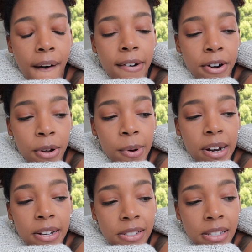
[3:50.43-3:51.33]
I don't know
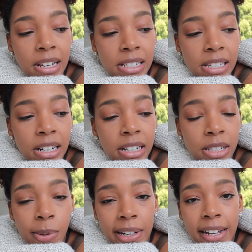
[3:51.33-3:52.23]
what else. I decided
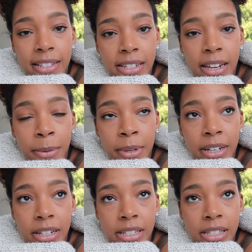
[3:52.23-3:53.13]
not to work out today
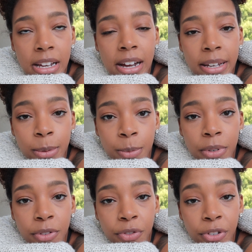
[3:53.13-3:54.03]
because I am
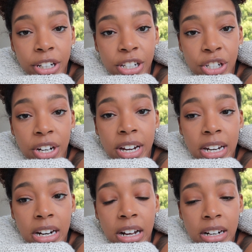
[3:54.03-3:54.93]
freaking
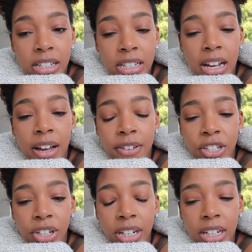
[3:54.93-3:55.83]
drained, and honestly, I
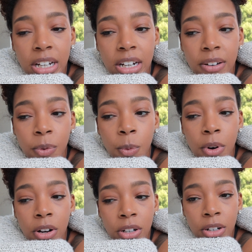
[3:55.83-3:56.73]
haven't drank enough
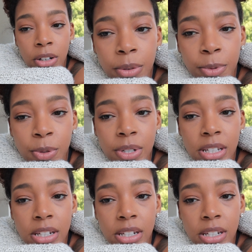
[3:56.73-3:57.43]
water between.